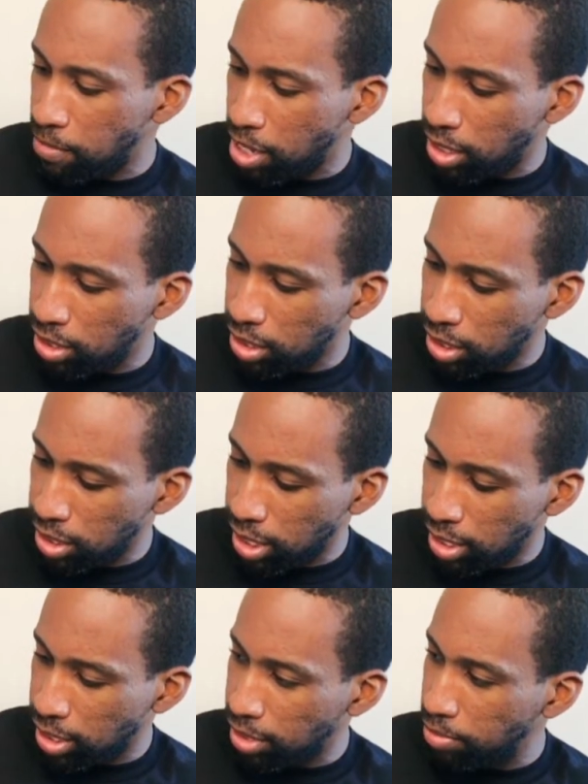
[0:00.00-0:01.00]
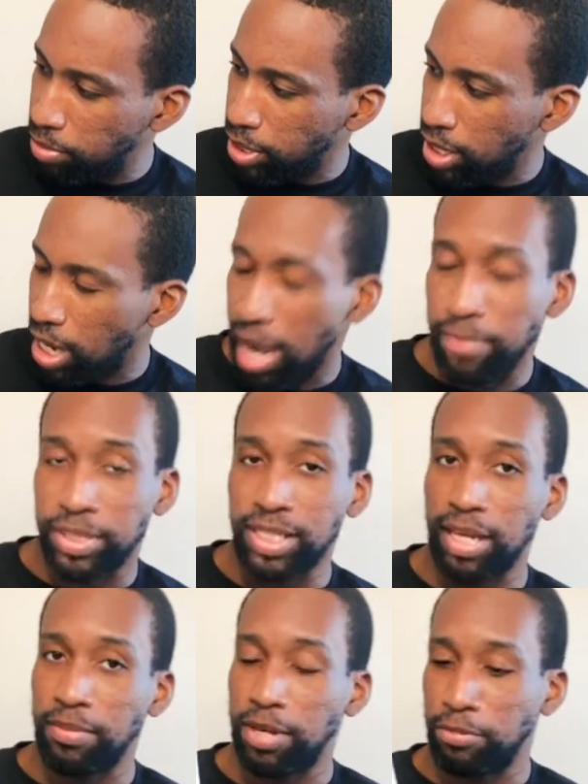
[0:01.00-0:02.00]
my understanding, but I'm
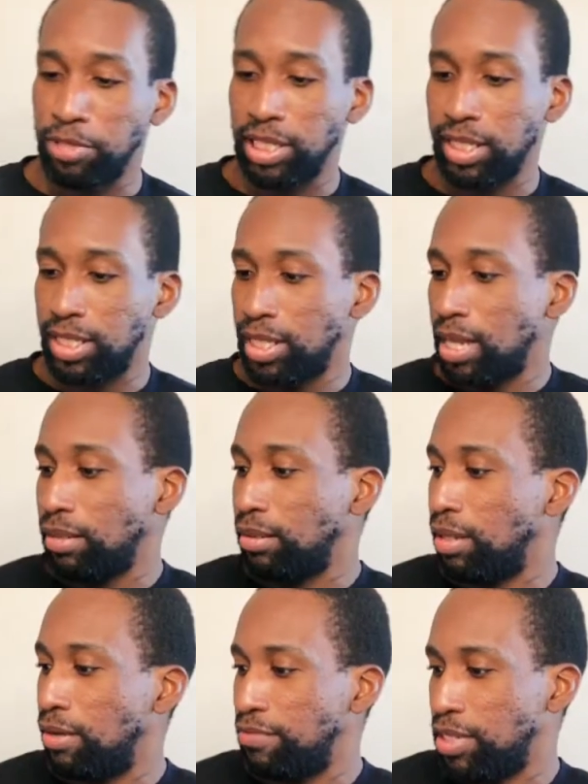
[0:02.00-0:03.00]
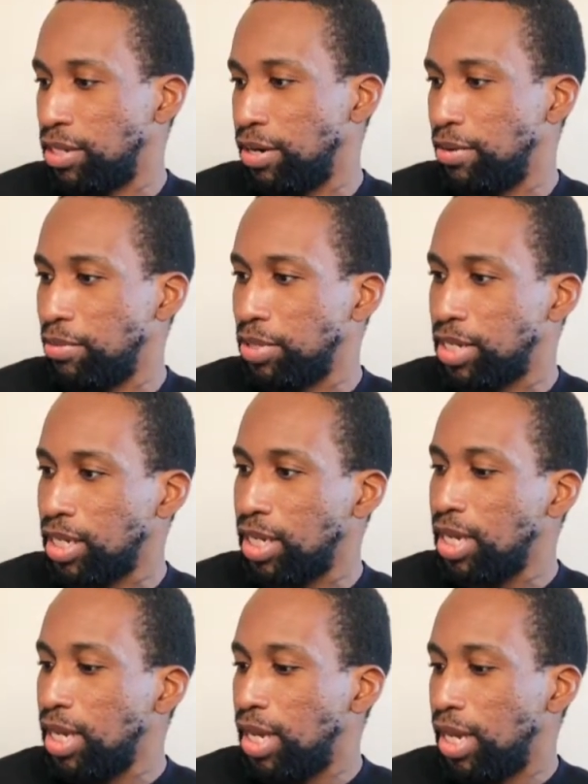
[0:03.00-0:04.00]
excited about reading this. I love the artwork
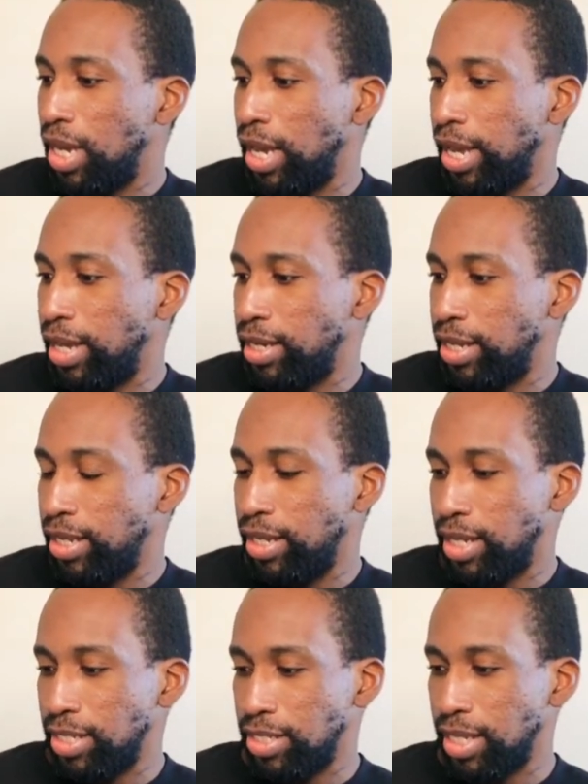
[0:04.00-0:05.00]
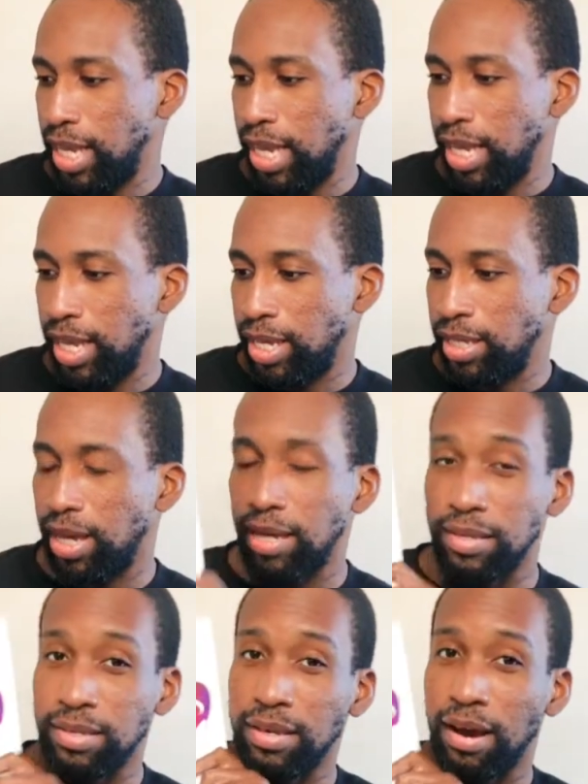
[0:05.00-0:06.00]
and it is a
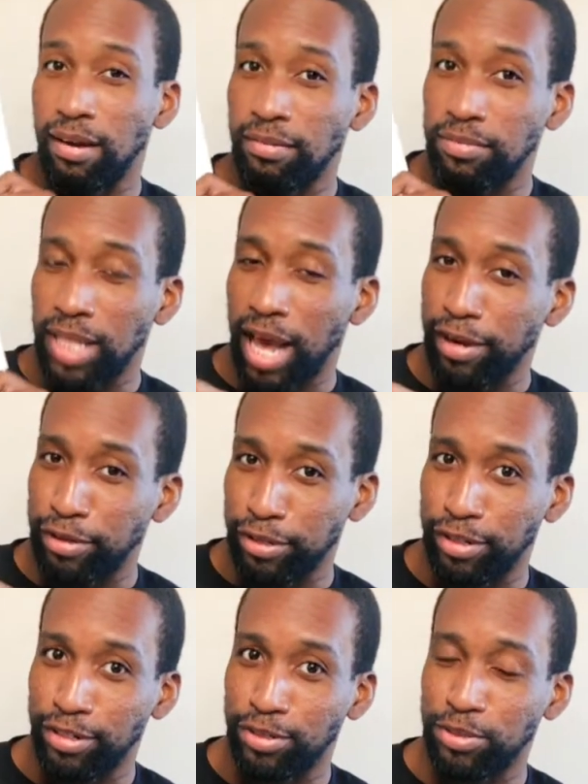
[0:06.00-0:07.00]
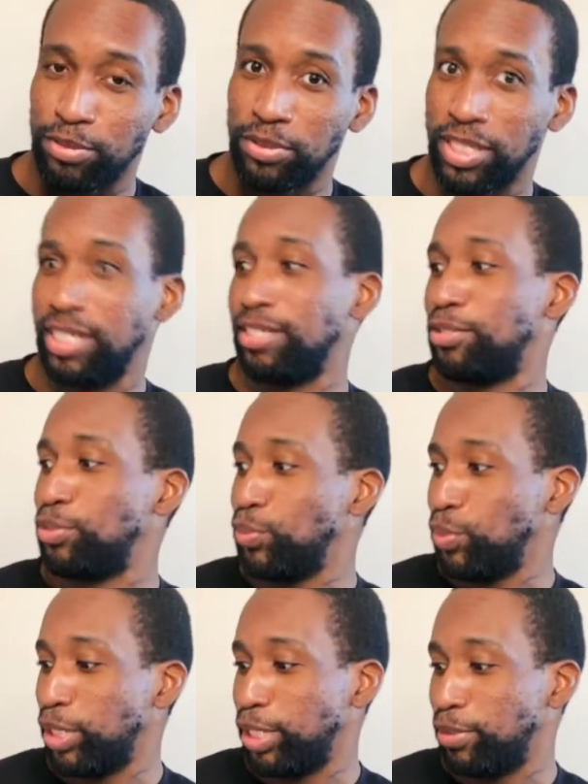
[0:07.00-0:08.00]
young black girl who is a
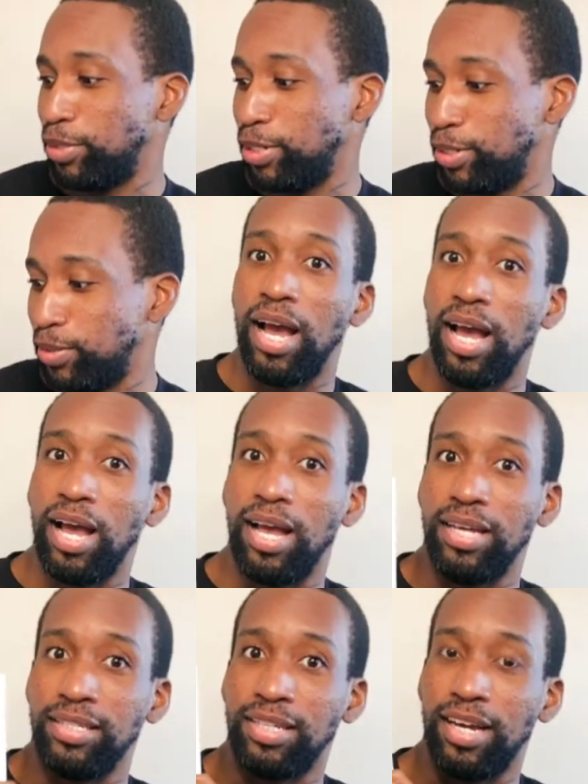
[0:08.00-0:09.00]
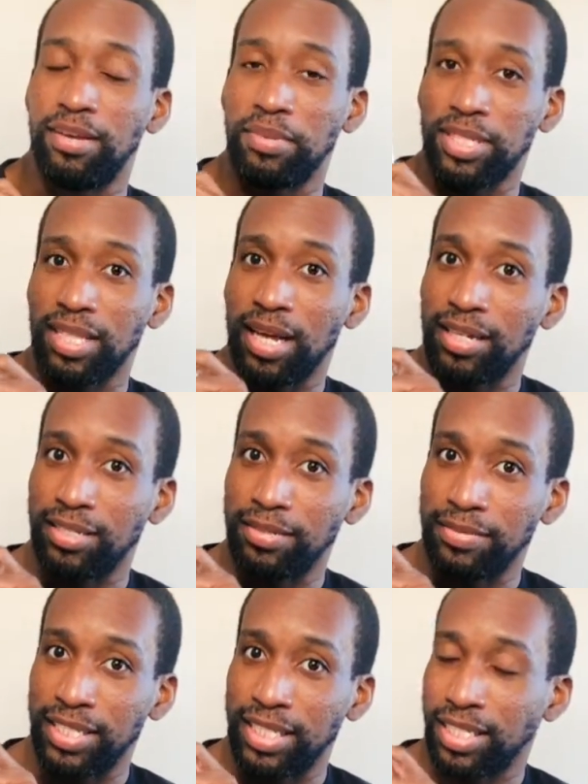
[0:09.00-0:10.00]
superhero and i'm excited to
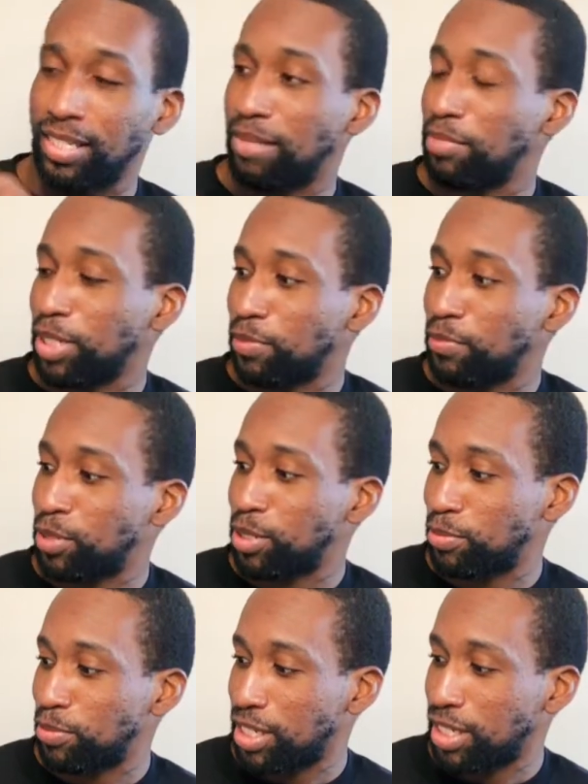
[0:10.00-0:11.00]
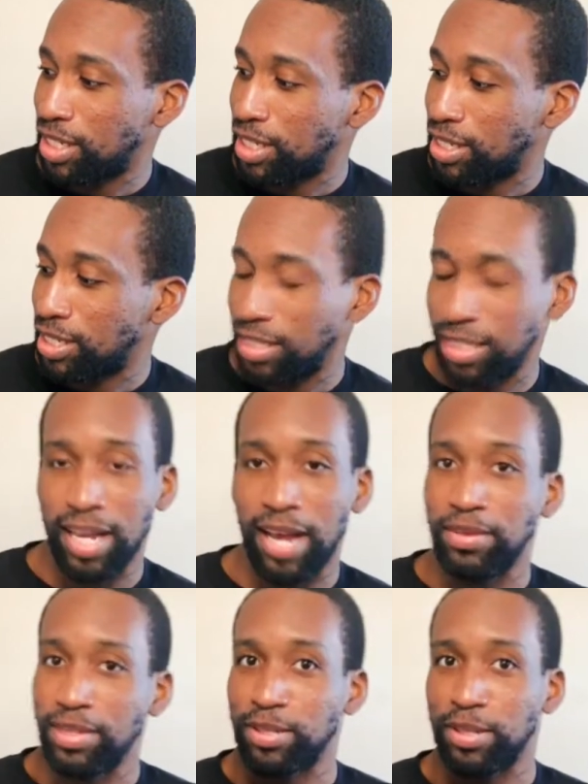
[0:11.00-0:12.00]
read it i'm looking forward to reading this and seeing how
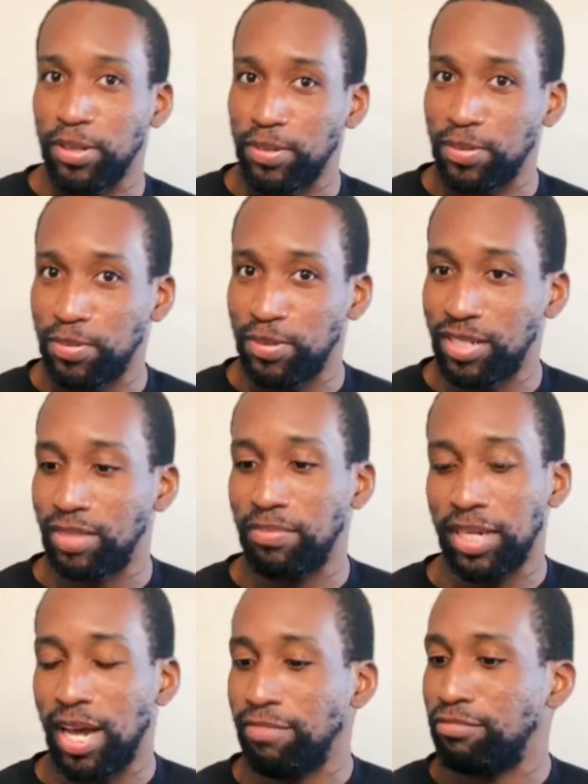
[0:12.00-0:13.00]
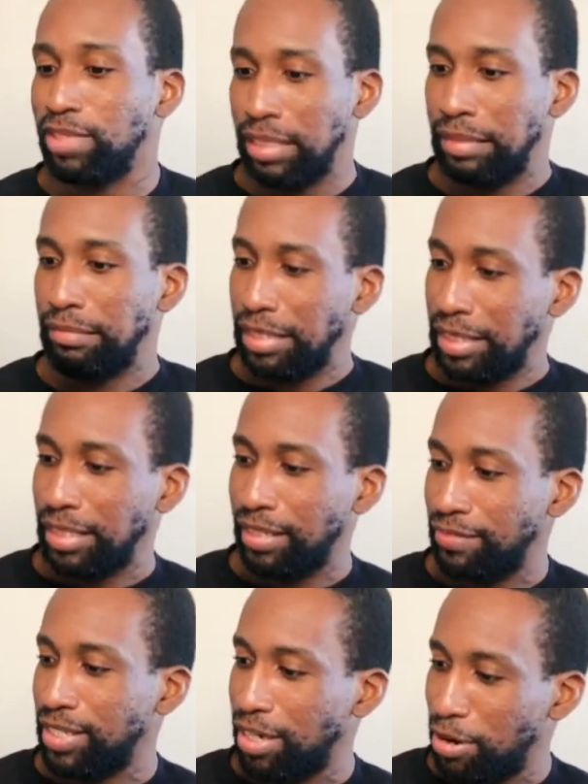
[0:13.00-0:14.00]
this goes but i really really
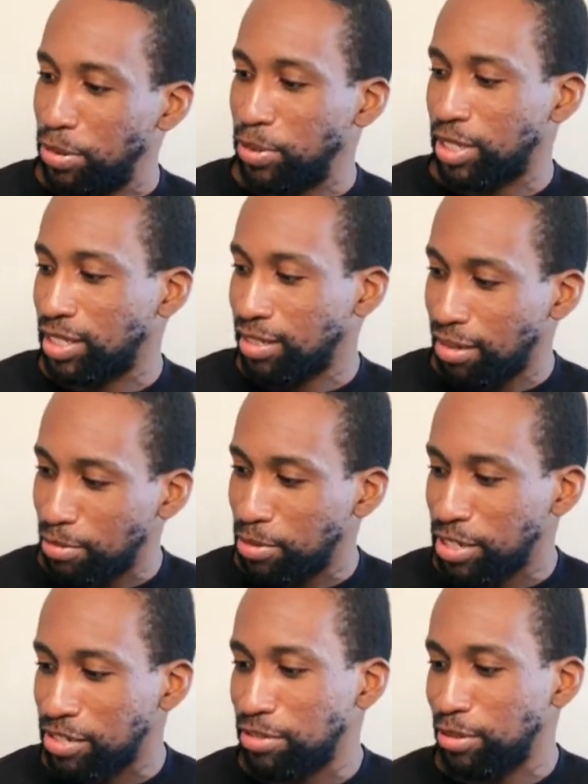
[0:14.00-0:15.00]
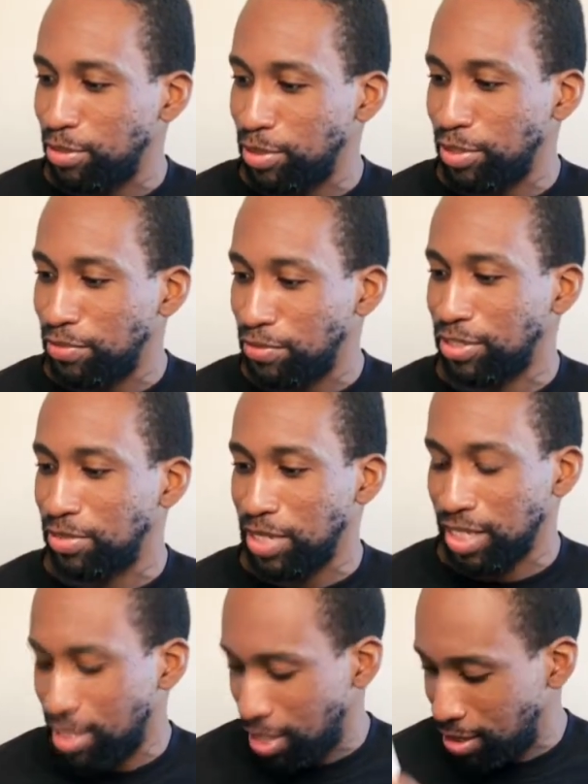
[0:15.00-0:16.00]
love the artwork the artwork is so beautiful to me
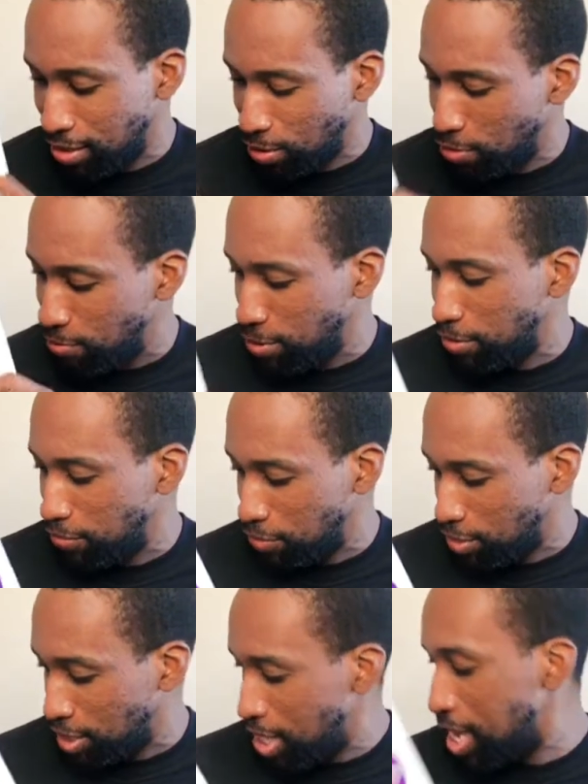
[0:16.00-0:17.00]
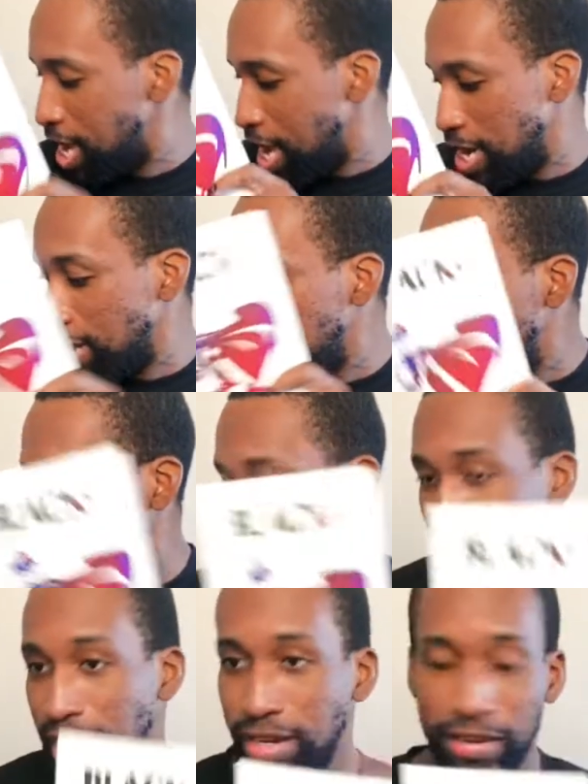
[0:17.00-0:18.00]
it's like so beautiful and in the
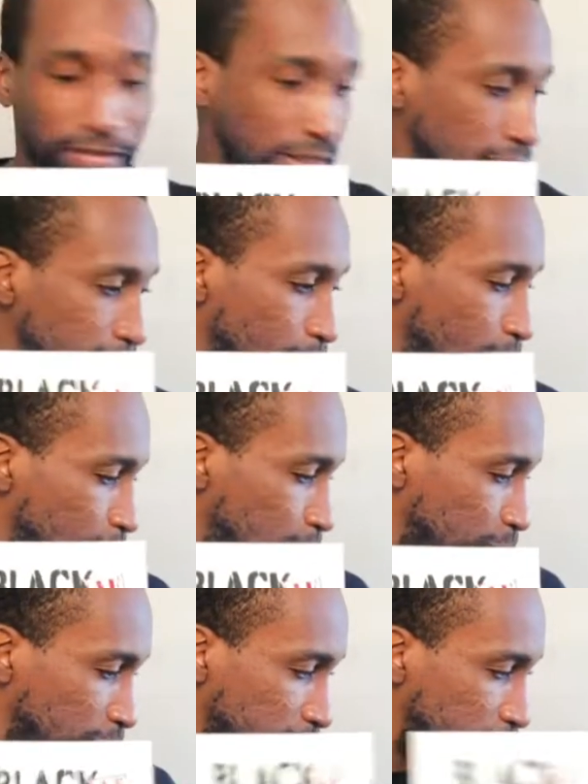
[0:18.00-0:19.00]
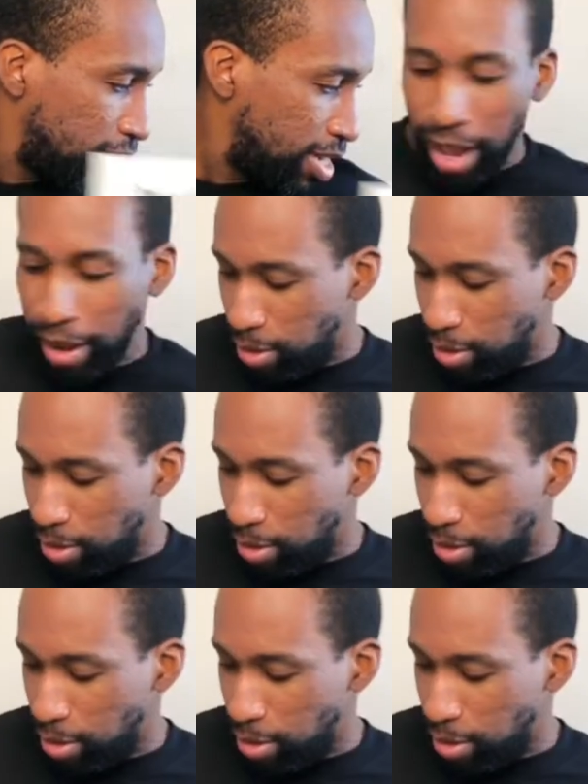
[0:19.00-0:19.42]
vein of this artwork i